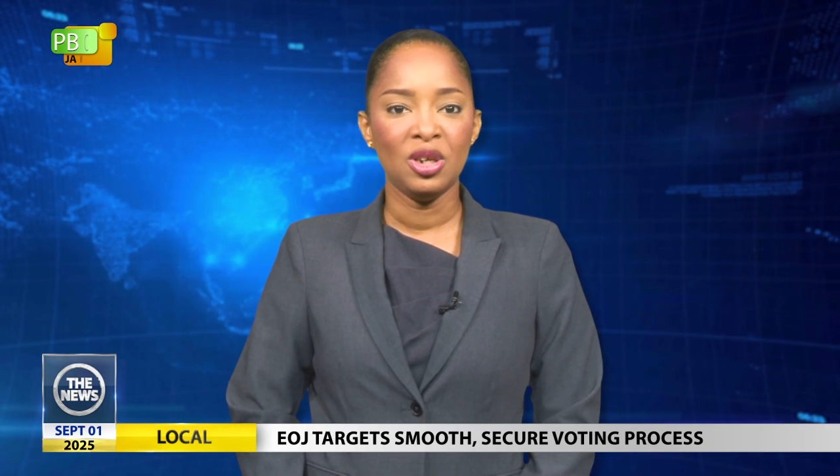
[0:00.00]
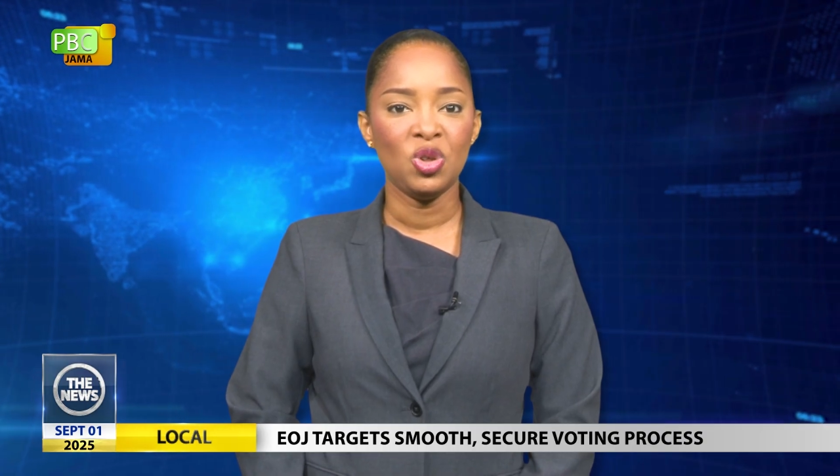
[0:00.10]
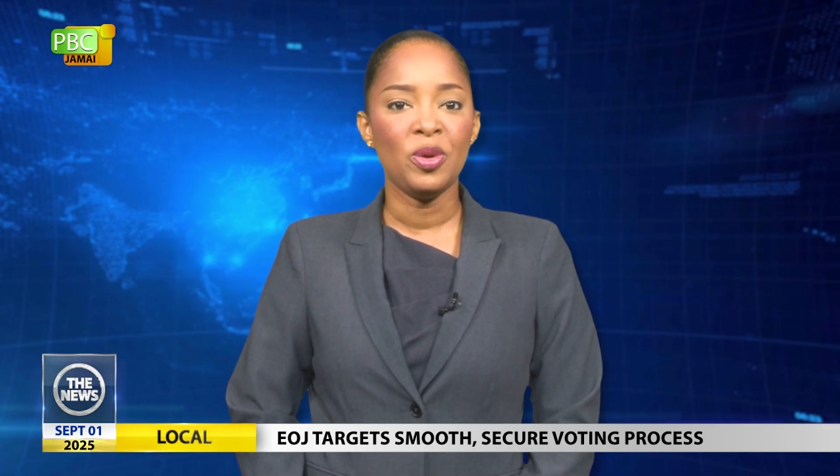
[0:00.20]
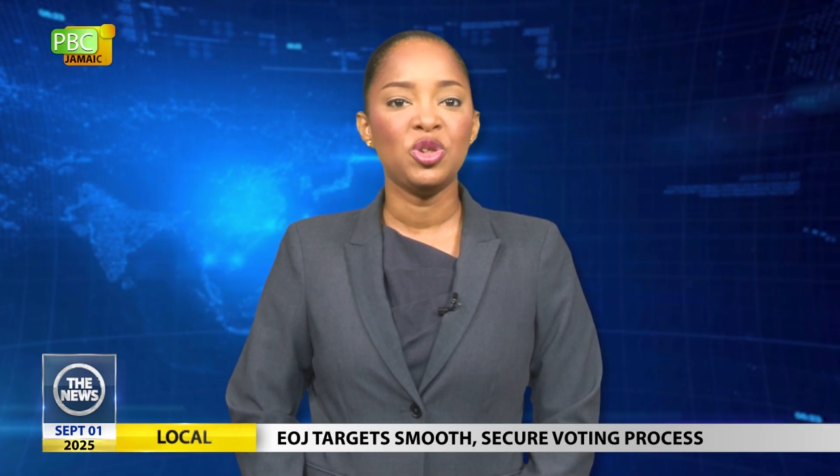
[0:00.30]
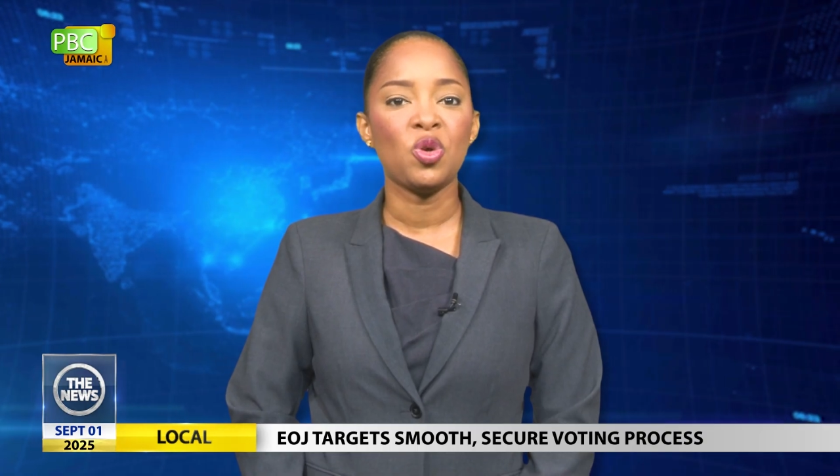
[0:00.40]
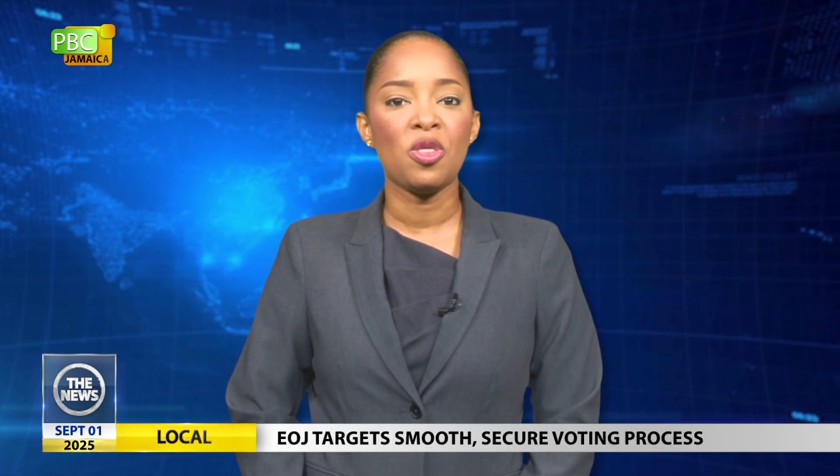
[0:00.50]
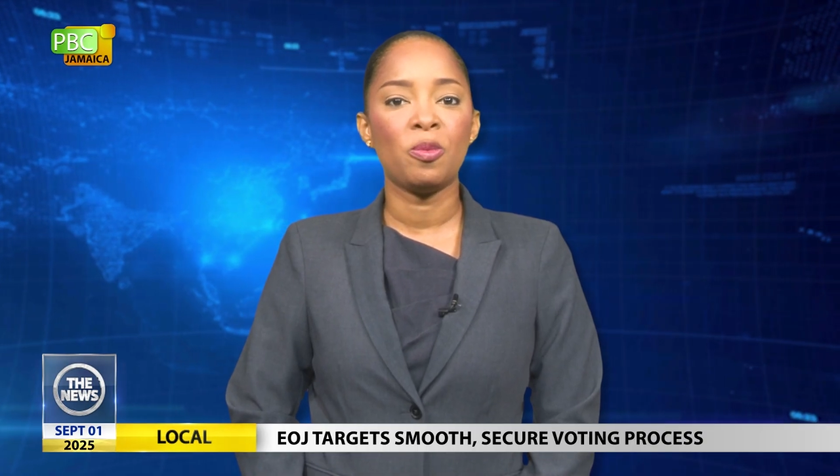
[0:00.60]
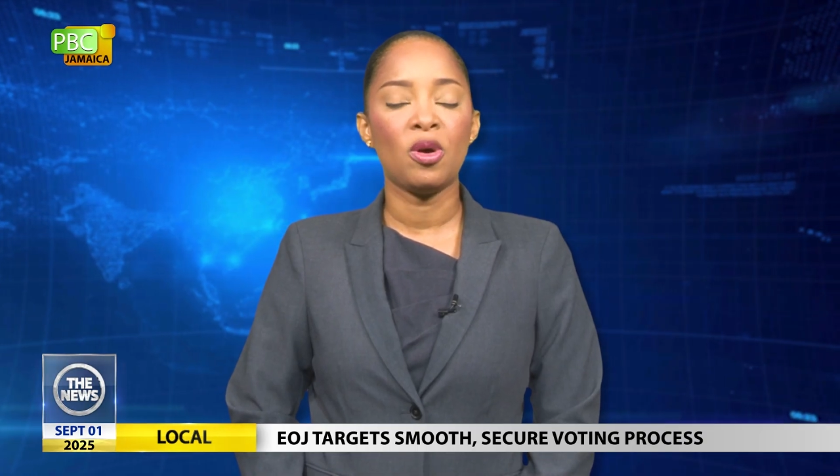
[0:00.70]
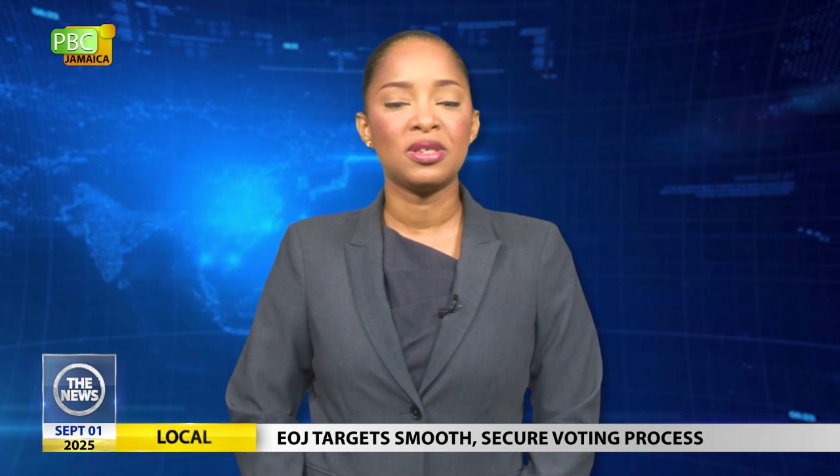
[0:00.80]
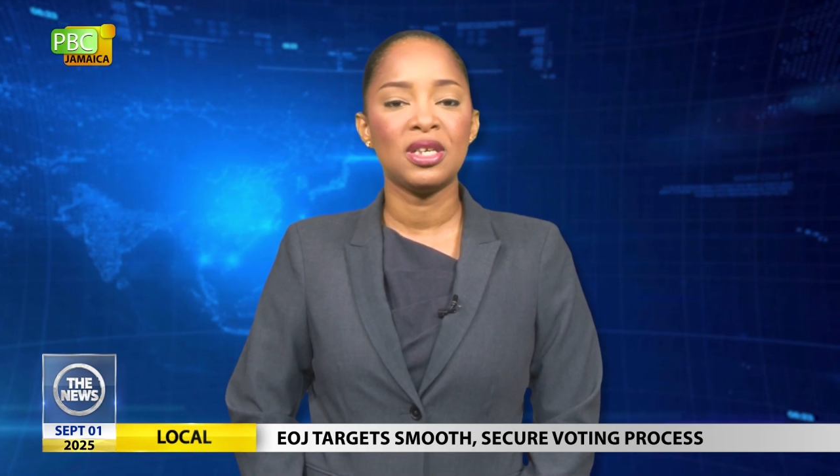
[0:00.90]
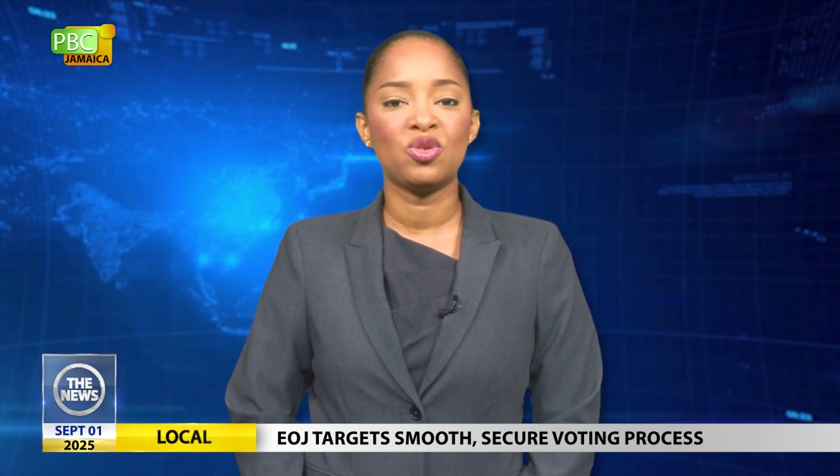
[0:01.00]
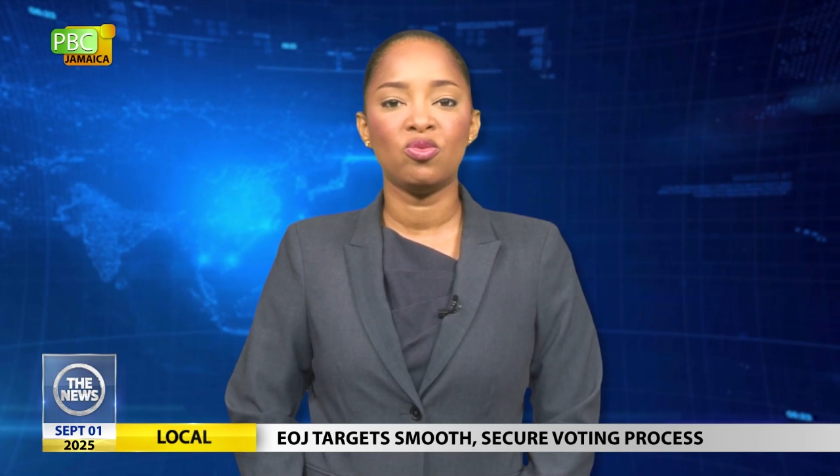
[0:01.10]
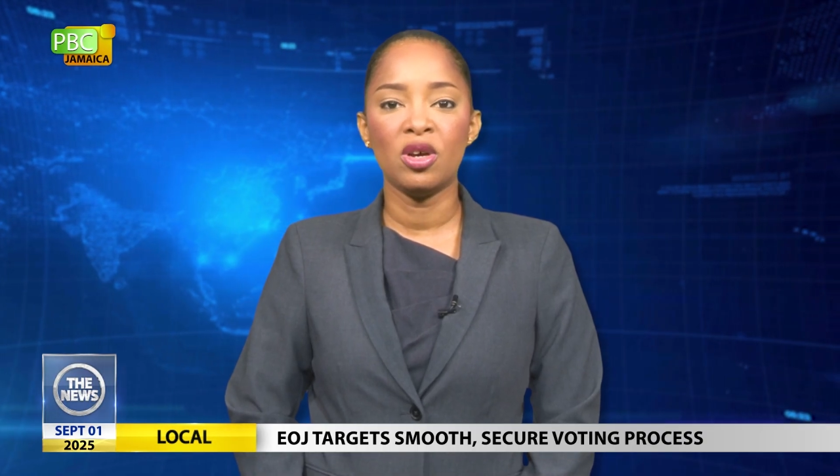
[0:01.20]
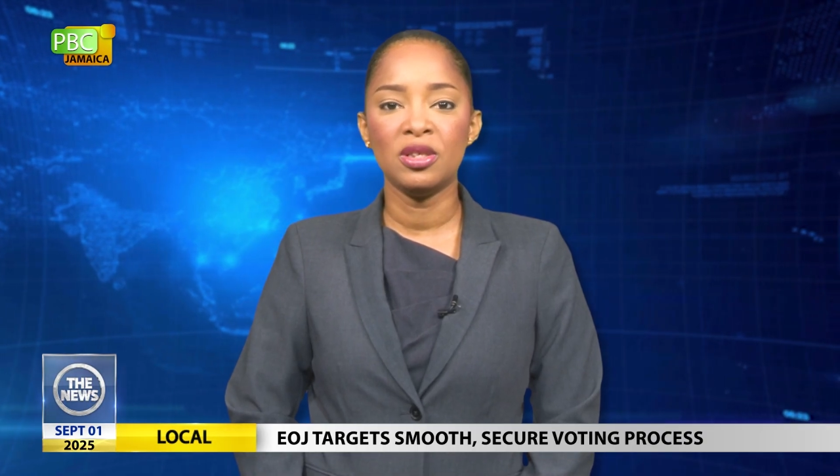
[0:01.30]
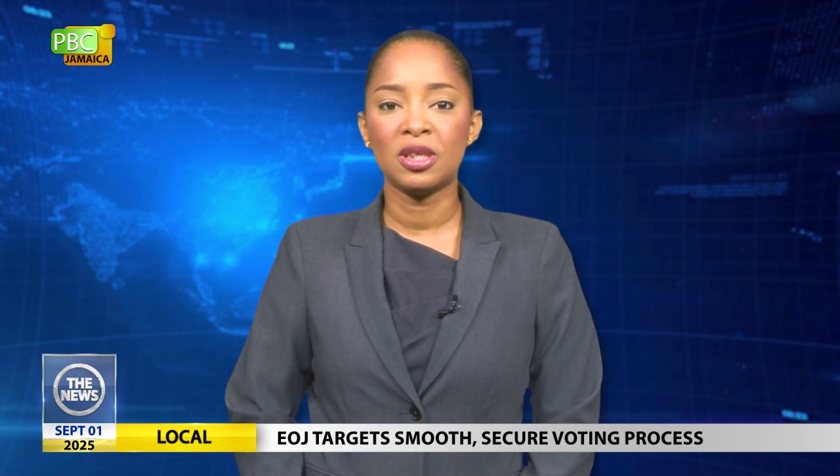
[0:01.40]
To ensure the process
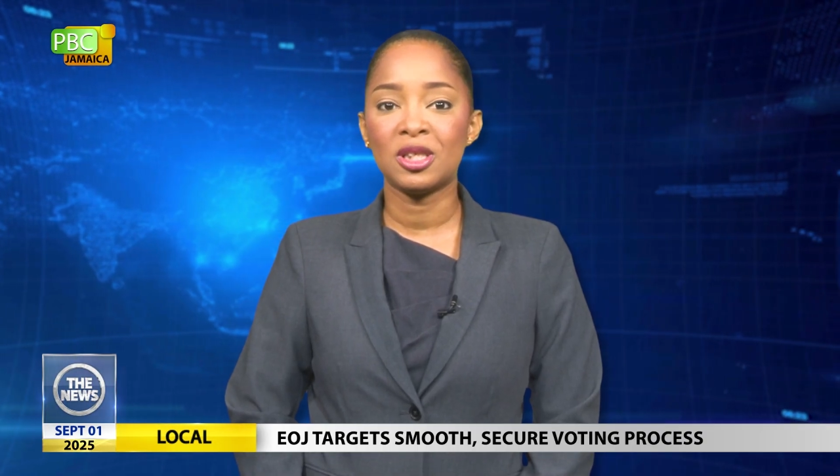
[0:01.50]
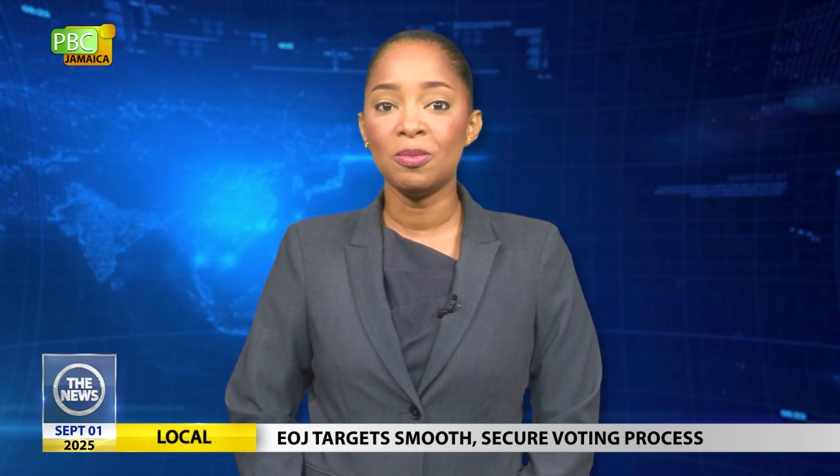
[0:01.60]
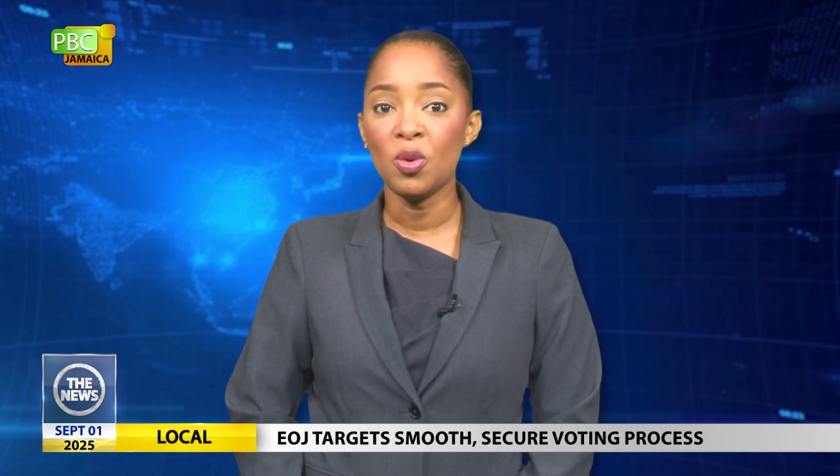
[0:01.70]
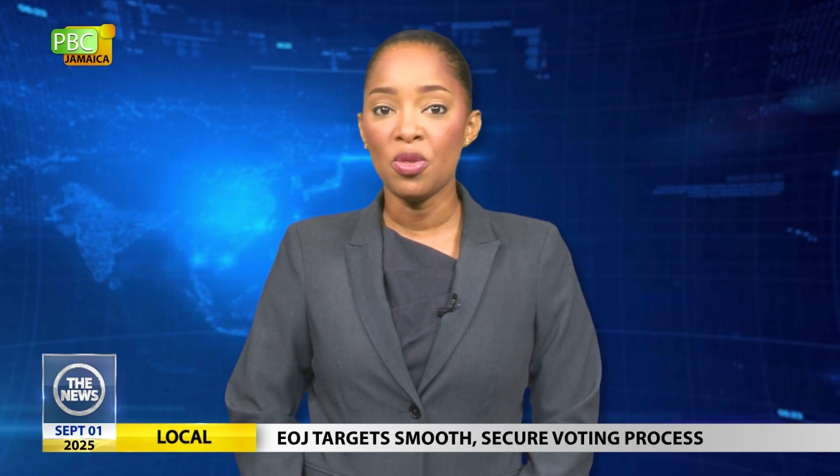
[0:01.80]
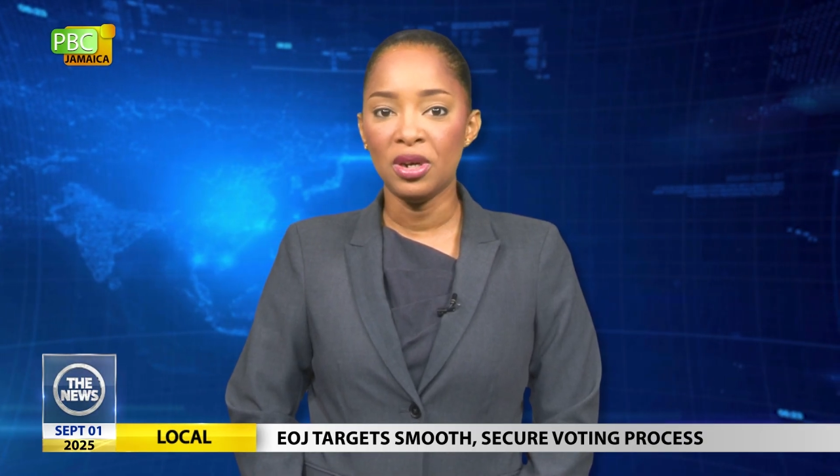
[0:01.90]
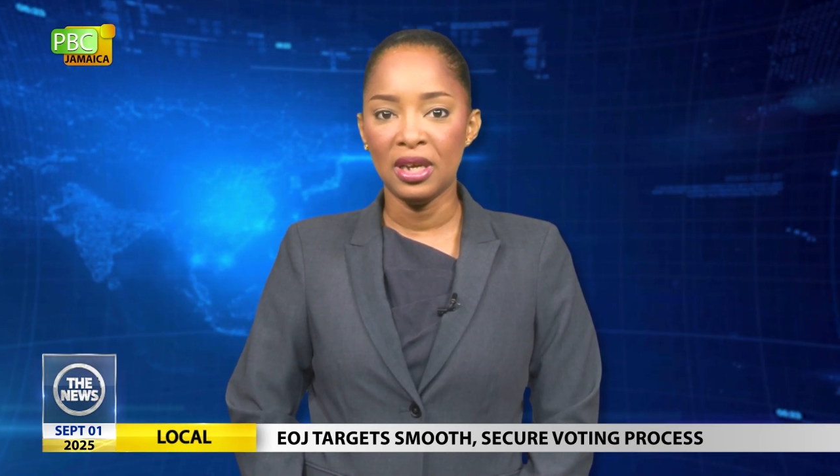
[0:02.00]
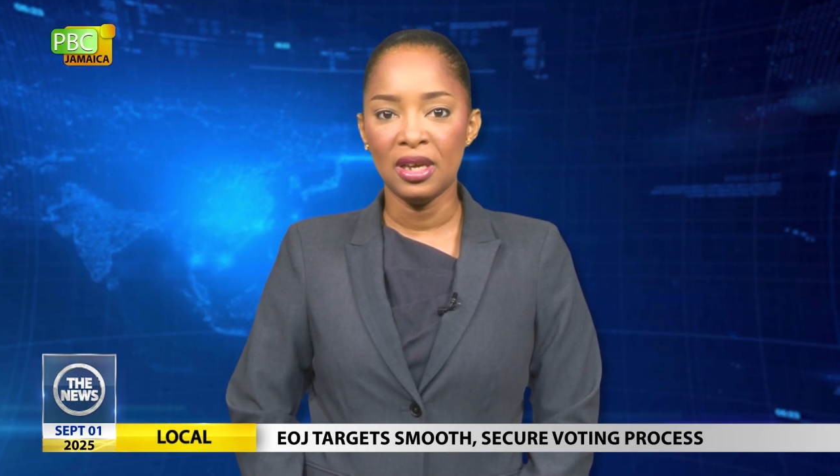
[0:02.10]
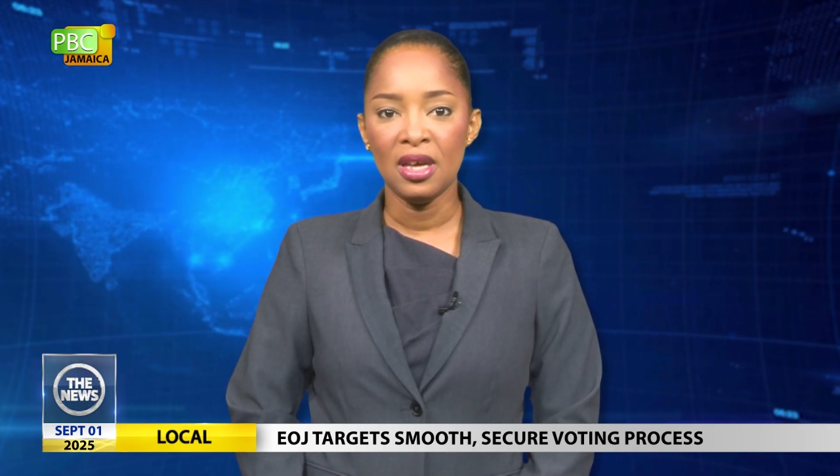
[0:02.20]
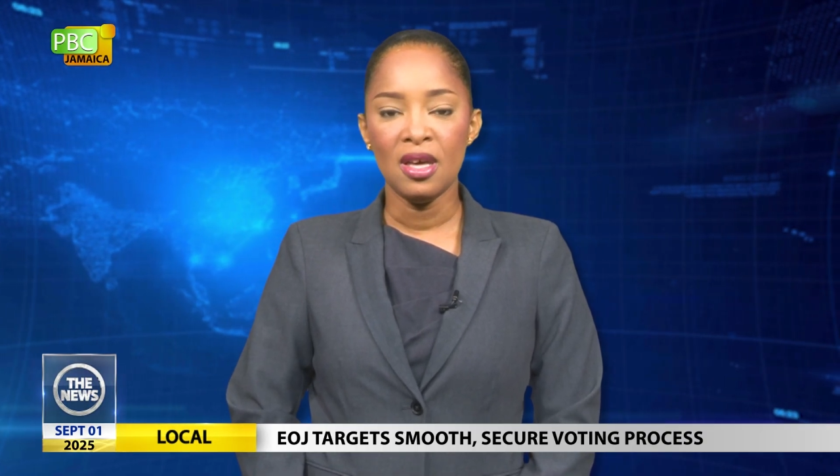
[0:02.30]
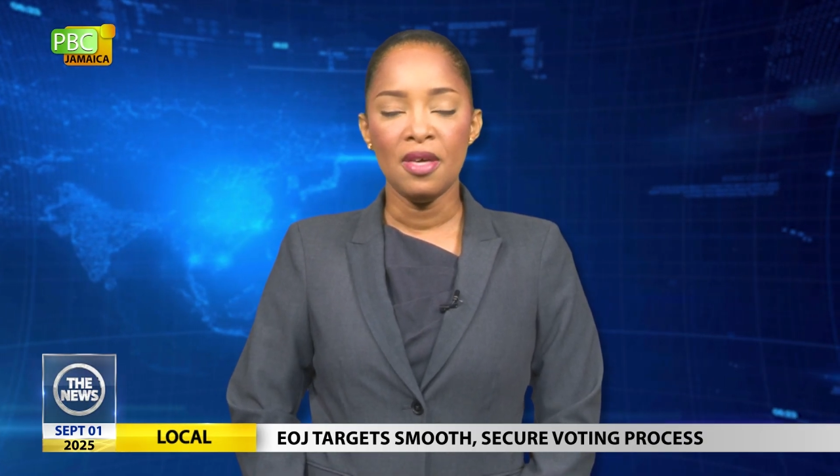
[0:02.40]
runs smoothly,